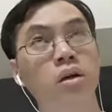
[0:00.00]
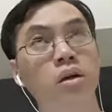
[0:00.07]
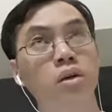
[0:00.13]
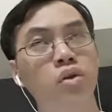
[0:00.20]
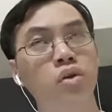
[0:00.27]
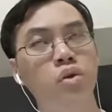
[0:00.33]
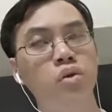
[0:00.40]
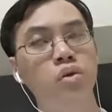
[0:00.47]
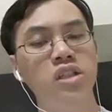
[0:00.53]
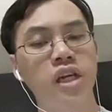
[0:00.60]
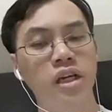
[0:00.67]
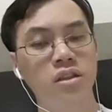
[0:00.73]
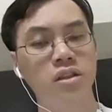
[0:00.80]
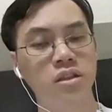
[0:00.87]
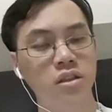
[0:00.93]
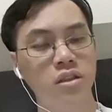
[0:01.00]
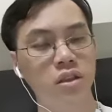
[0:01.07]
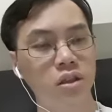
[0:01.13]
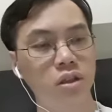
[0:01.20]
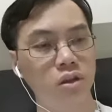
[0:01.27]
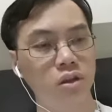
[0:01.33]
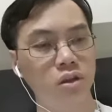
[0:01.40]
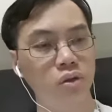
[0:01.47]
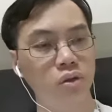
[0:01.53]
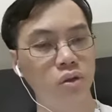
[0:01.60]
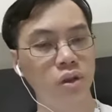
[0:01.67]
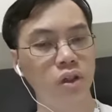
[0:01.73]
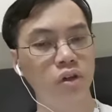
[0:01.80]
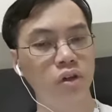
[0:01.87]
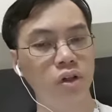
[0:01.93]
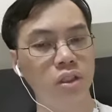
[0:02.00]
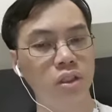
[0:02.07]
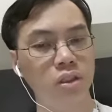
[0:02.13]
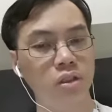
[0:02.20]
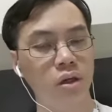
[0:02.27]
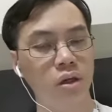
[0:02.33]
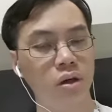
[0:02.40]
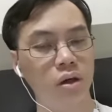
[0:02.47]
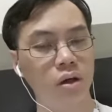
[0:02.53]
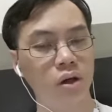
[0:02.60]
two checks to increase uh,